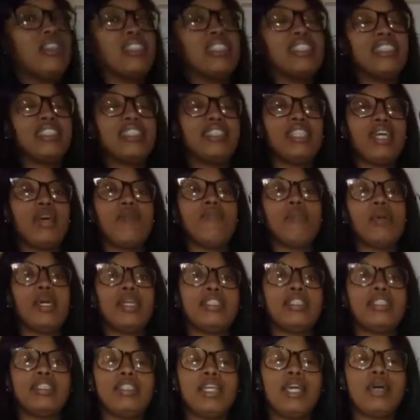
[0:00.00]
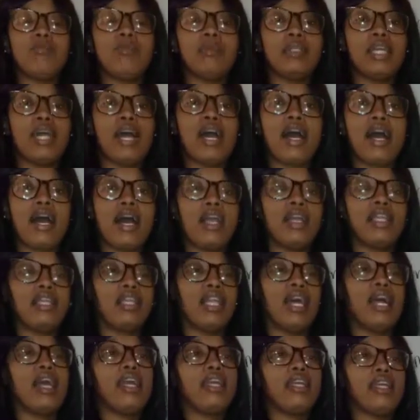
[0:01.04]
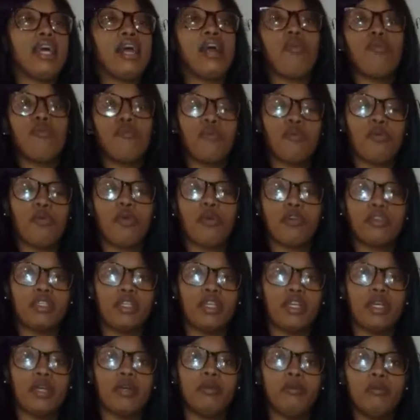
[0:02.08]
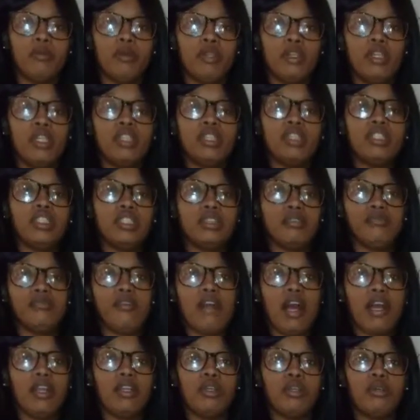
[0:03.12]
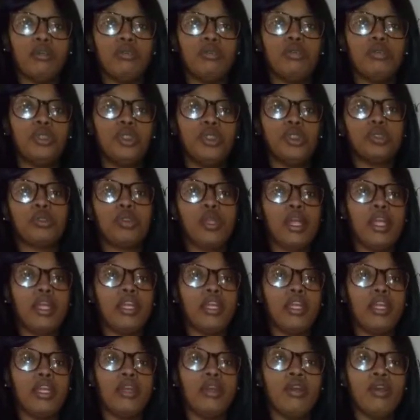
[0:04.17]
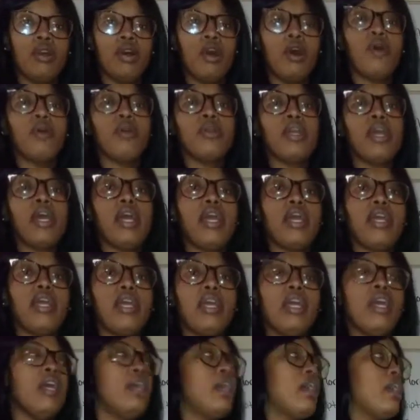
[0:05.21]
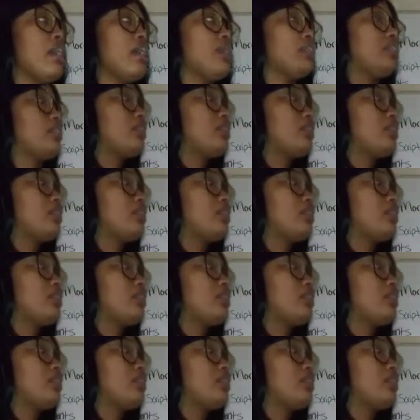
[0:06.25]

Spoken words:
a step-by-step guide lined out for them to follow training, okay? And